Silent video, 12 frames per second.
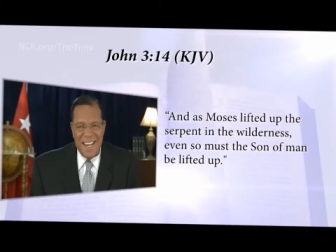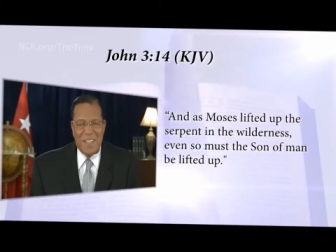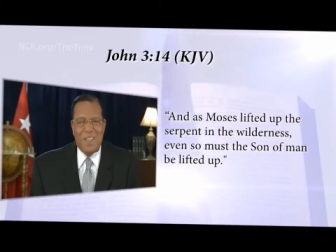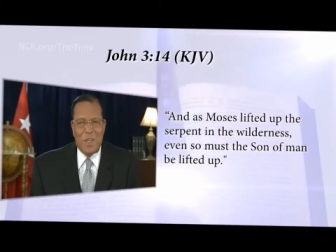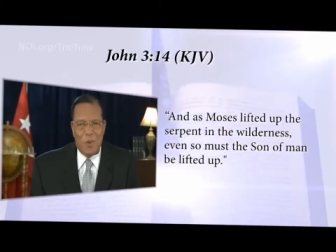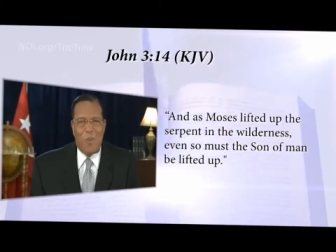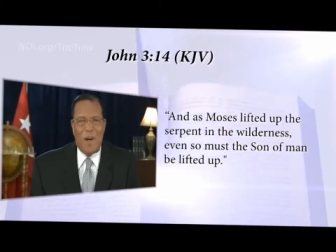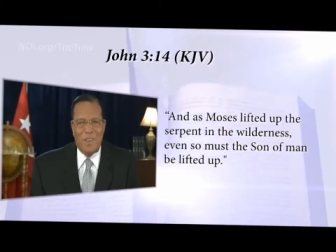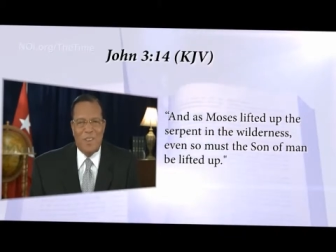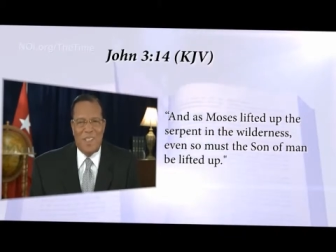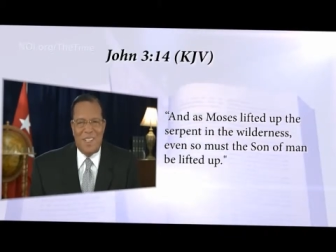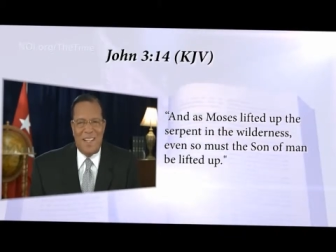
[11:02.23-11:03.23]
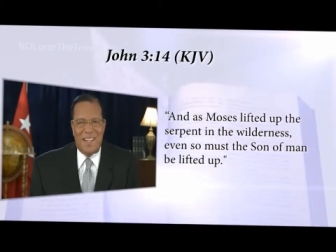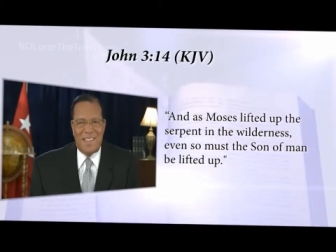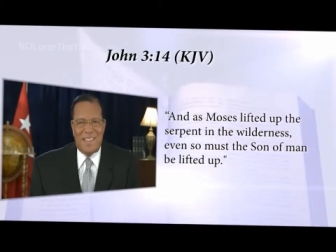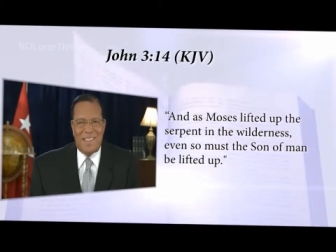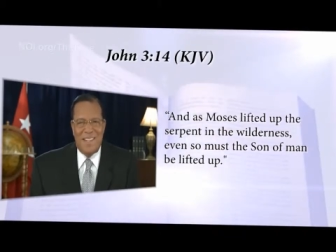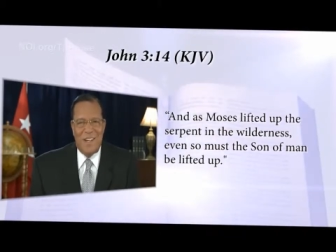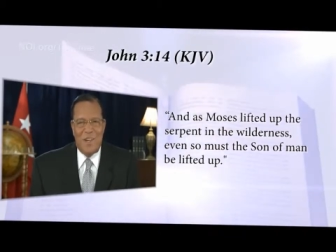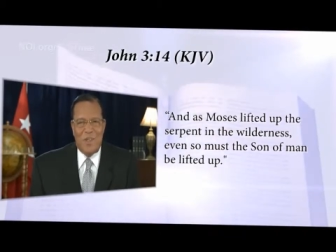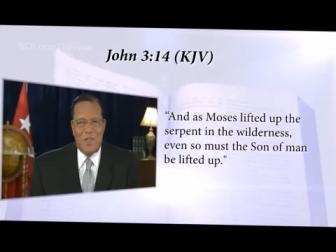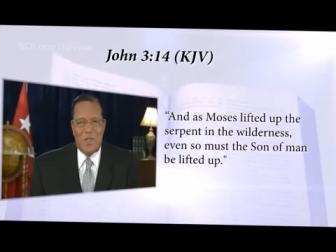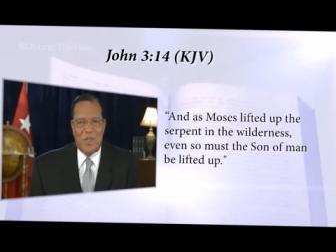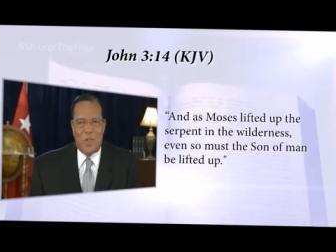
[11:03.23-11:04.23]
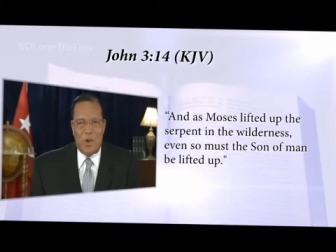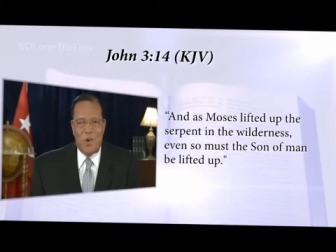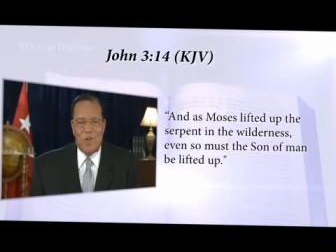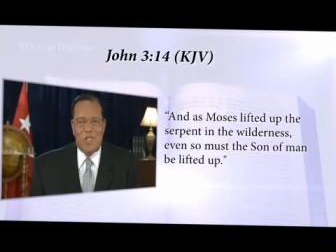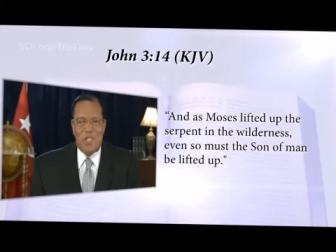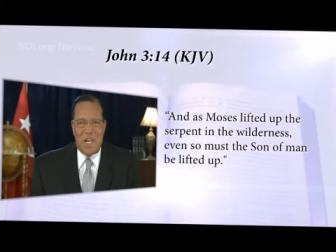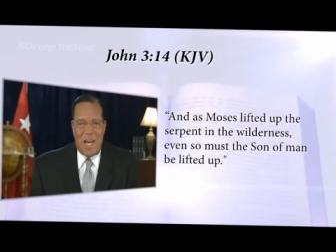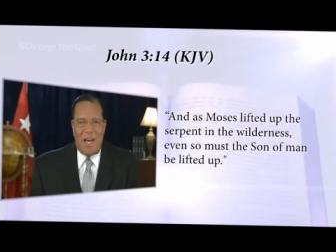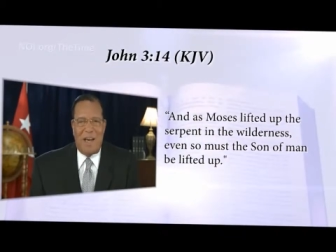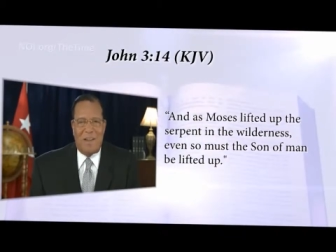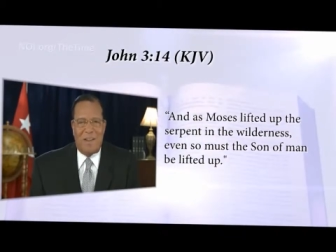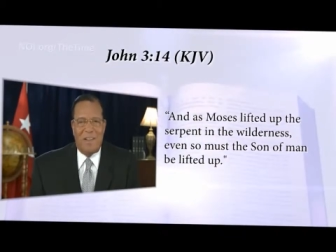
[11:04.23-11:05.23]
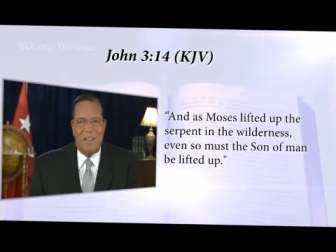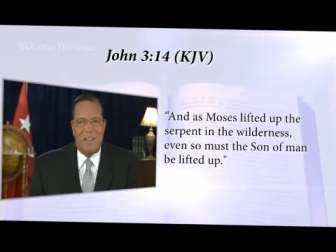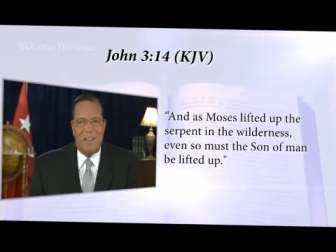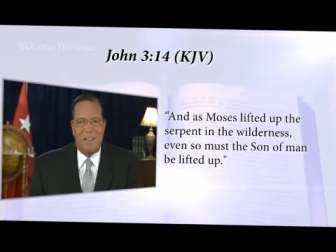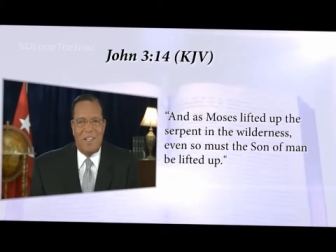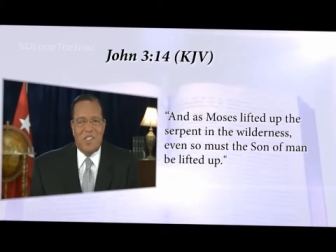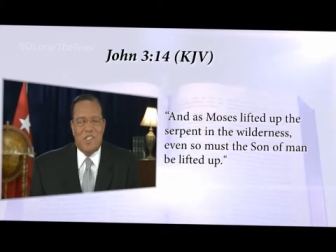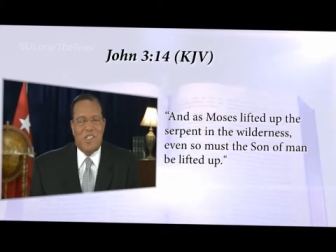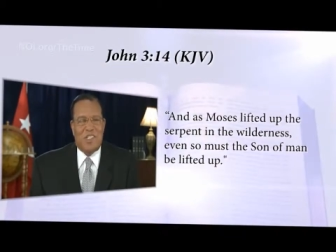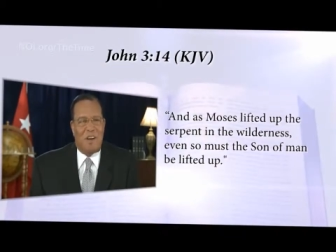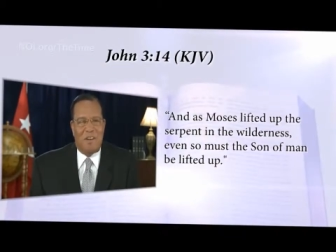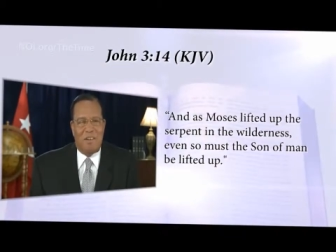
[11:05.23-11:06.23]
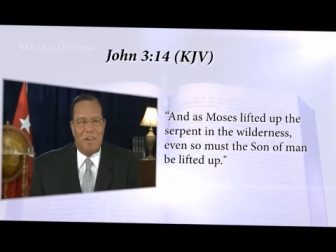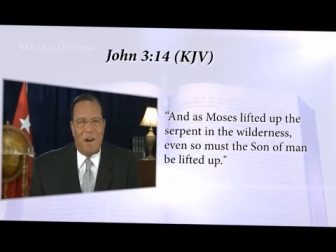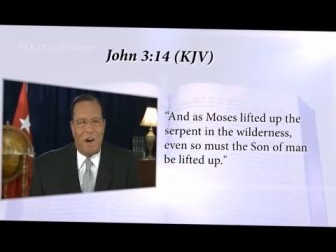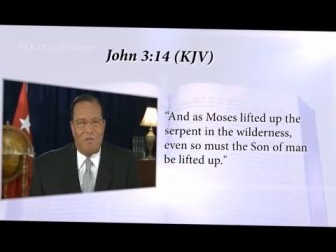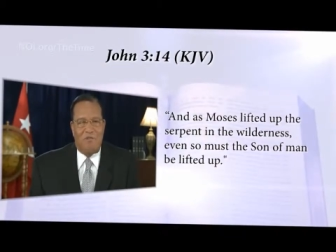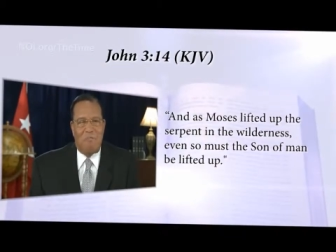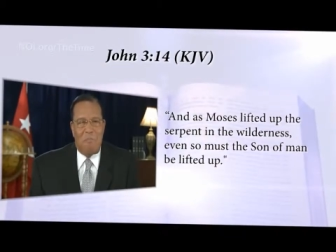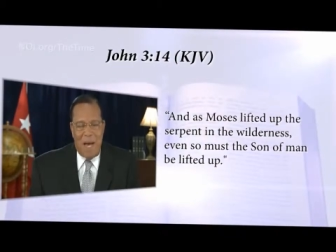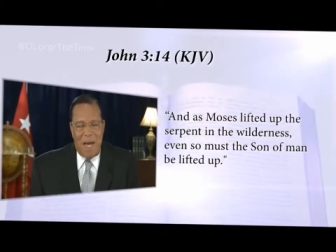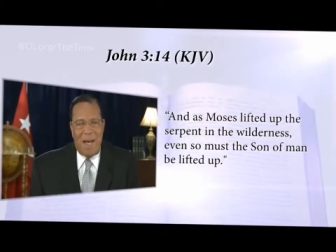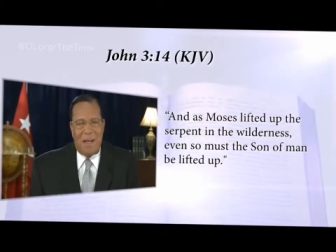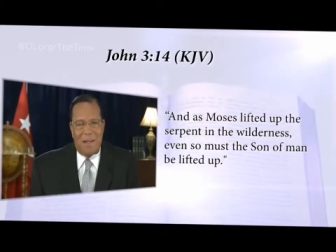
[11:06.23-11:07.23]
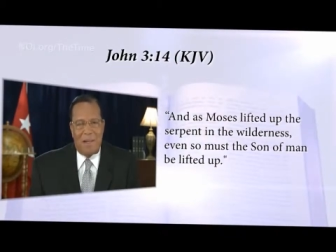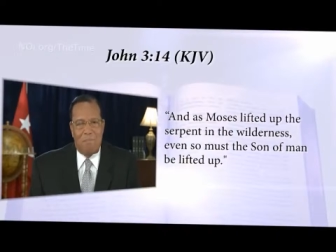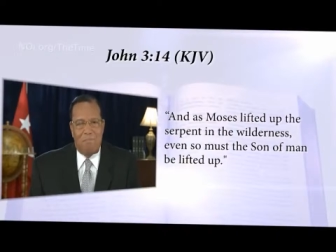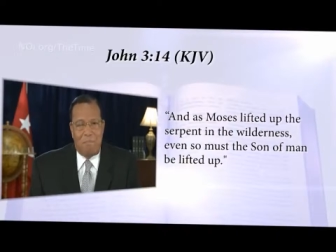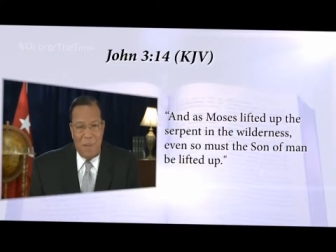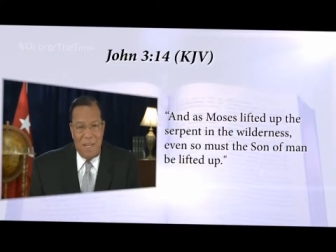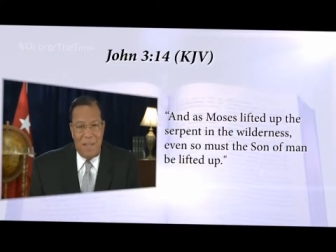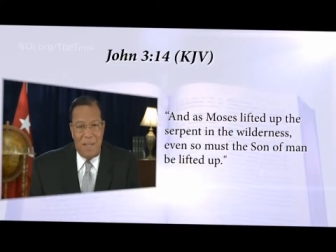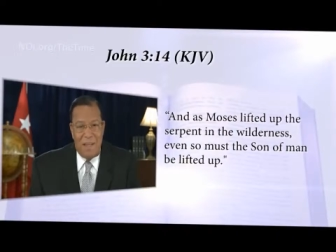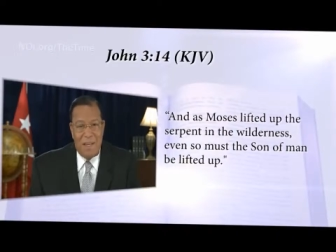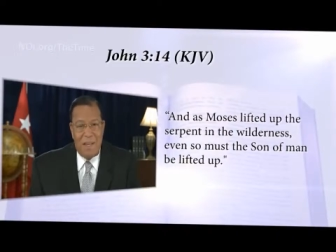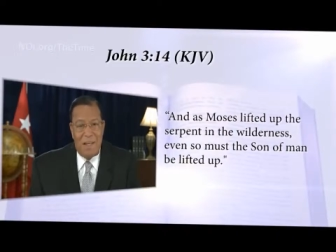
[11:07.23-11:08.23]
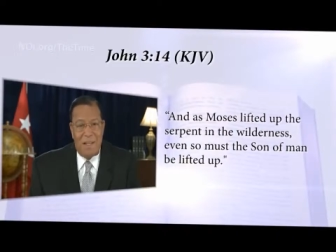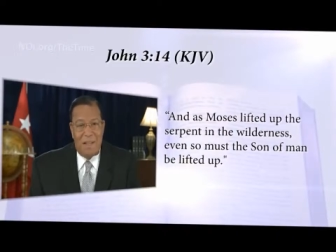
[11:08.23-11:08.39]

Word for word: in the wilderness, so shall the Son of Man be